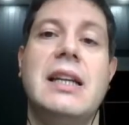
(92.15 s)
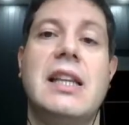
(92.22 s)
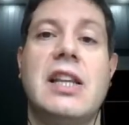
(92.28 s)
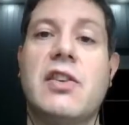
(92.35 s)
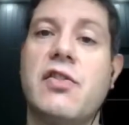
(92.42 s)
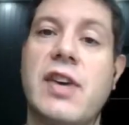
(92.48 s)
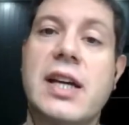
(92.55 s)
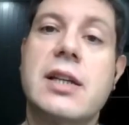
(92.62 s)
the
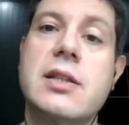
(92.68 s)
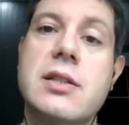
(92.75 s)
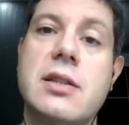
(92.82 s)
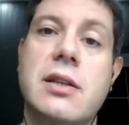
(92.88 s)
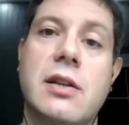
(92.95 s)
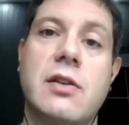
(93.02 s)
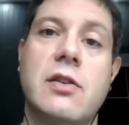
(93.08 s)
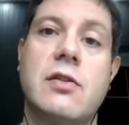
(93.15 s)
effects
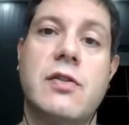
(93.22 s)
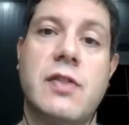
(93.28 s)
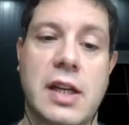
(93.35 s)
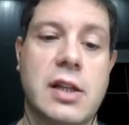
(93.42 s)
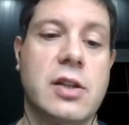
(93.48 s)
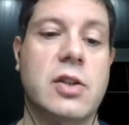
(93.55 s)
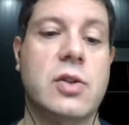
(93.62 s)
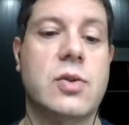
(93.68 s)
of fake
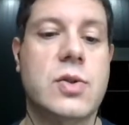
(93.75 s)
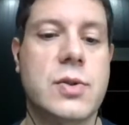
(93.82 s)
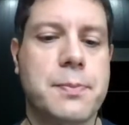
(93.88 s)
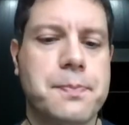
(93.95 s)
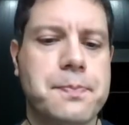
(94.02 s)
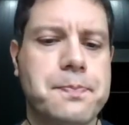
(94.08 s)
news.